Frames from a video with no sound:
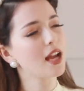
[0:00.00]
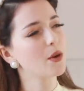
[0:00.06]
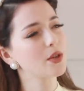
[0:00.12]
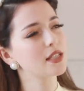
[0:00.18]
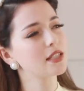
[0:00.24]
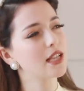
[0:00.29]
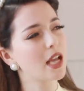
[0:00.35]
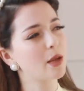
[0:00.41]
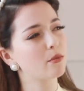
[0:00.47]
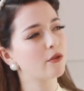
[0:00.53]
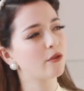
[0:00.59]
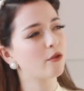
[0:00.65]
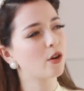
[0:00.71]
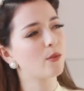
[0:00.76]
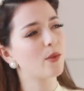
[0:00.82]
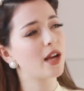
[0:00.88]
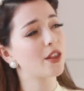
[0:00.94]
I was saying
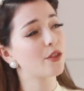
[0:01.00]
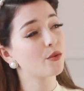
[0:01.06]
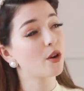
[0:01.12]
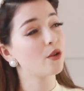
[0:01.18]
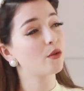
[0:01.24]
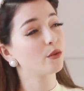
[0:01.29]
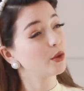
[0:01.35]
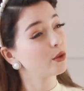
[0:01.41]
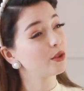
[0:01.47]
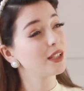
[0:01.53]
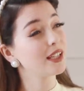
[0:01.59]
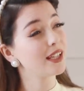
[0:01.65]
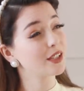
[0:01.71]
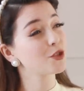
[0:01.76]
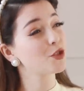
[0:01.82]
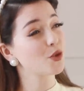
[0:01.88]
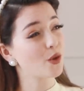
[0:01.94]
before my throat
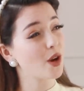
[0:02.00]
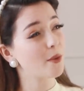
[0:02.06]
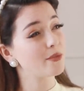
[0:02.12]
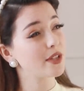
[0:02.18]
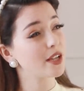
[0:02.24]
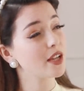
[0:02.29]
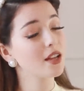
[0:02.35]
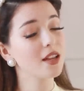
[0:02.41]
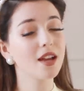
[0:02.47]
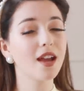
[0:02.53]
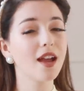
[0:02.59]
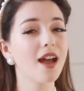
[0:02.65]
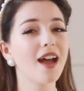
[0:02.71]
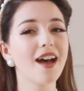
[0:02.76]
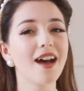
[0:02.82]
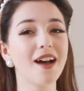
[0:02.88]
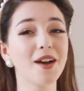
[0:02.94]
rudely interrupted,
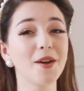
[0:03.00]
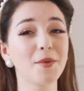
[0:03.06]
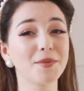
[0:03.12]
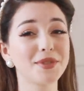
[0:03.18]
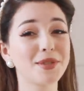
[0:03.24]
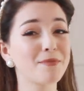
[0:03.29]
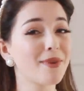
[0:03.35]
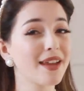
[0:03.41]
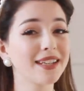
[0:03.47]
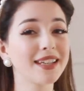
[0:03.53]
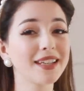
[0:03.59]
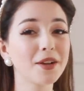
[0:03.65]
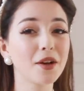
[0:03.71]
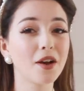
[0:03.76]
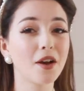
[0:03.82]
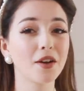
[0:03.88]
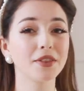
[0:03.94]

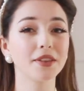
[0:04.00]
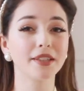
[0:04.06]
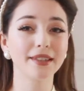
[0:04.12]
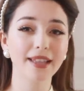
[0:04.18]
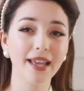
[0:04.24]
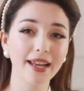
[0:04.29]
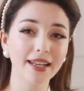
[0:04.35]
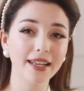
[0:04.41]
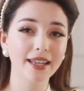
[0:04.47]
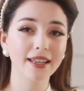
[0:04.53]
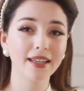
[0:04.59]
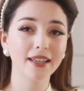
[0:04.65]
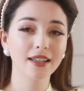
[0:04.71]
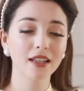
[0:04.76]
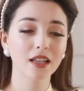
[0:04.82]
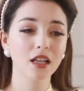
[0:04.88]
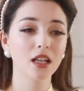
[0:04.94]
depending on the lighting,
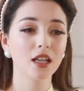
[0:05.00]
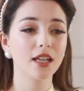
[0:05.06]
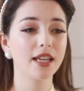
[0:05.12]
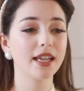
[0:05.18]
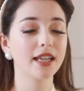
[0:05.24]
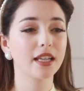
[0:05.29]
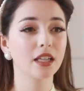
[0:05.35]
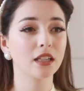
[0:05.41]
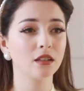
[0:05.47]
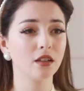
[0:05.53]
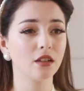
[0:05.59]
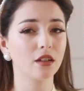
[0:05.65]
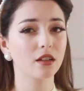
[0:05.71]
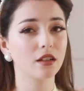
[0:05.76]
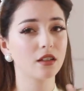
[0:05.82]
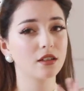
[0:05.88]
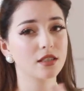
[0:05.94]
it can
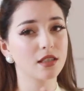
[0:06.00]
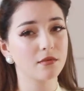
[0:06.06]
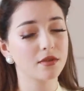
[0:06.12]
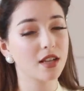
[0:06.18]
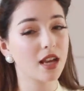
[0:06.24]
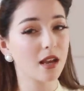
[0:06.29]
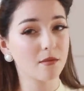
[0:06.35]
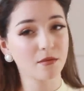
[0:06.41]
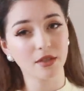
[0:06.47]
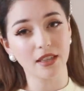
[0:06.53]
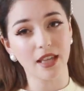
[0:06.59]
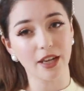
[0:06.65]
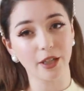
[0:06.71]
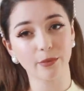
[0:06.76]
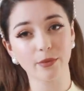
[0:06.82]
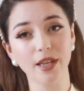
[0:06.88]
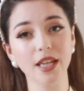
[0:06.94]
look sometimes
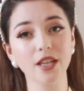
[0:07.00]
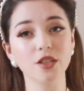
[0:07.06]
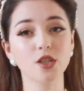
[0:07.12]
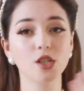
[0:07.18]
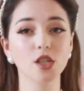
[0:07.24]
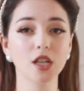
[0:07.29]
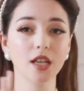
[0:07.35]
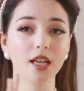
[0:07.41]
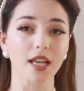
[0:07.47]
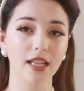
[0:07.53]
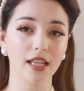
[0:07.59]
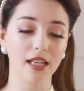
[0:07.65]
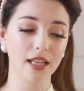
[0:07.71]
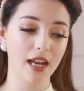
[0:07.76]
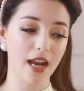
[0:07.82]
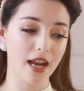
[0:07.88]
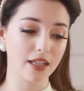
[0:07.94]
lighter peach. It
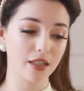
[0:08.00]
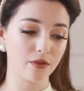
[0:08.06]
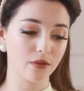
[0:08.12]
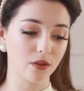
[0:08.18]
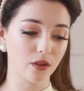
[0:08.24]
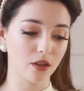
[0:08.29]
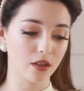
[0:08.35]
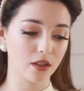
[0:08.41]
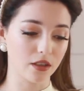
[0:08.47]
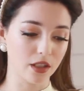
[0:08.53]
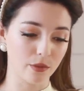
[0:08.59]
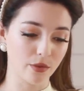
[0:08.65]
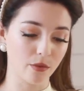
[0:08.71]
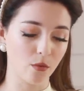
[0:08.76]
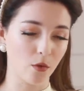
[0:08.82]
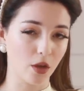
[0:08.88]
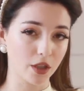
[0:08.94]
can kind of look a little
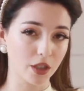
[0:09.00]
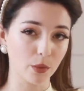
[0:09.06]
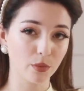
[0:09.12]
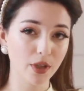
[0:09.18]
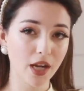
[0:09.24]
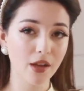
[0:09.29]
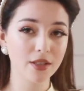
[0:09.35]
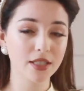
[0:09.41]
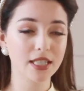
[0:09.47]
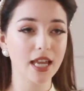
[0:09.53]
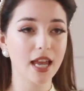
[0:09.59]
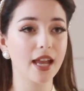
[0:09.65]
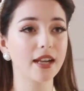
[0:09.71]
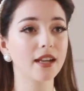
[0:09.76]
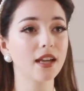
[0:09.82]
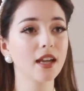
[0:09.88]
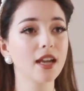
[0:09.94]
bit more on the brown
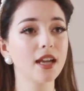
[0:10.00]
side.